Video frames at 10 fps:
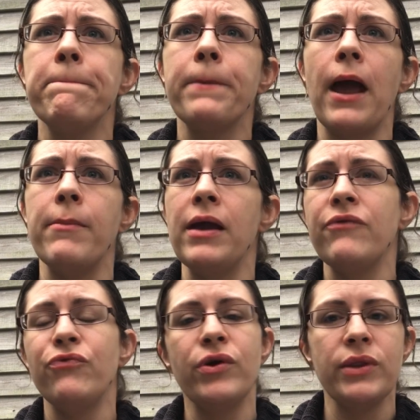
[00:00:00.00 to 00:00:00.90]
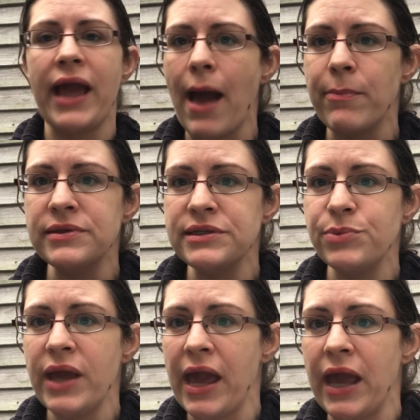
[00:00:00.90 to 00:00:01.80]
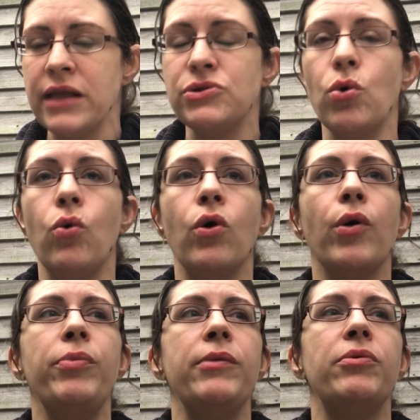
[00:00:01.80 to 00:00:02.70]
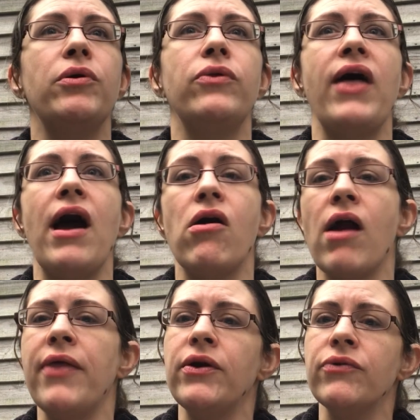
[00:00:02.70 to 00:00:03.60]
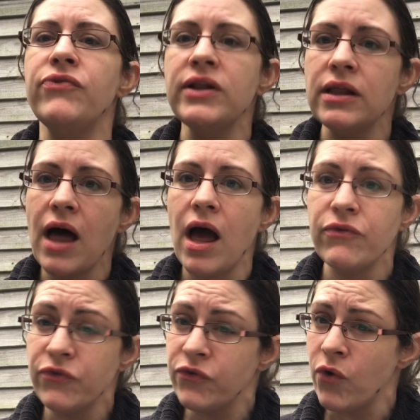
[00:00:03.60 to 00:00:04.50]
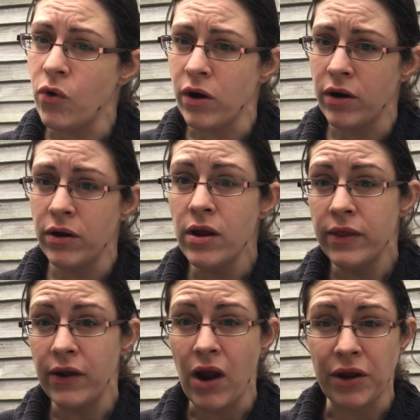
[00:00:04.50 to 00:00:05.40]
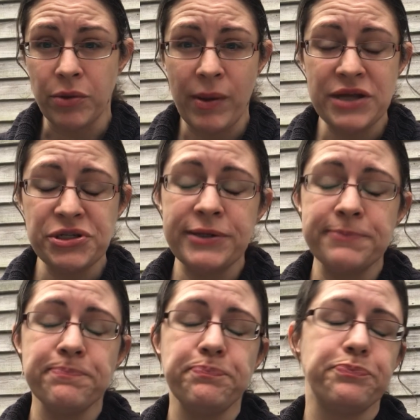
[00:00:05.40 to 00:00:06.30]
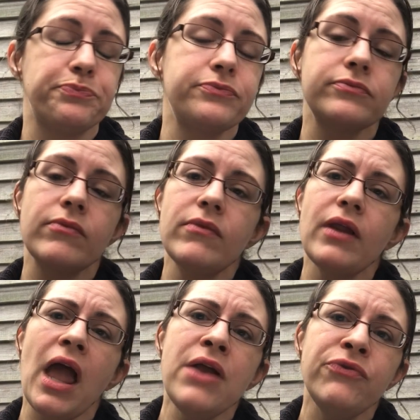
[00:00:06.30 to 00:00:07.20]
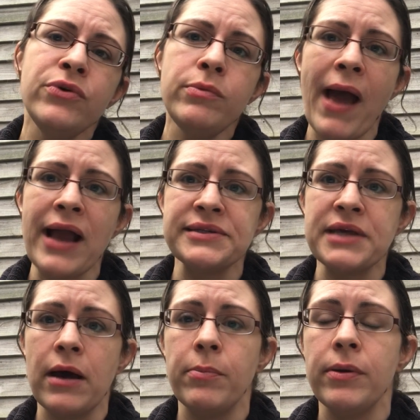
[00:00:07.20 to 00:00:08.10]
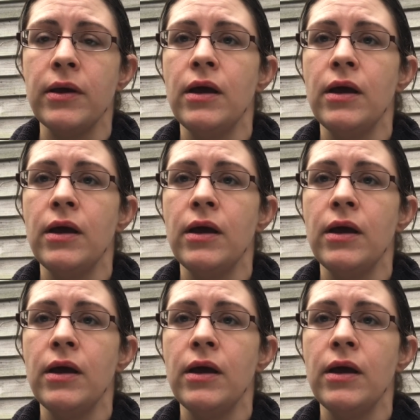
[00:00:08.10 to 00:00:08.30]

it frequently happens as we age, or people that are on their feet a lot for their occupation, and fluid backs up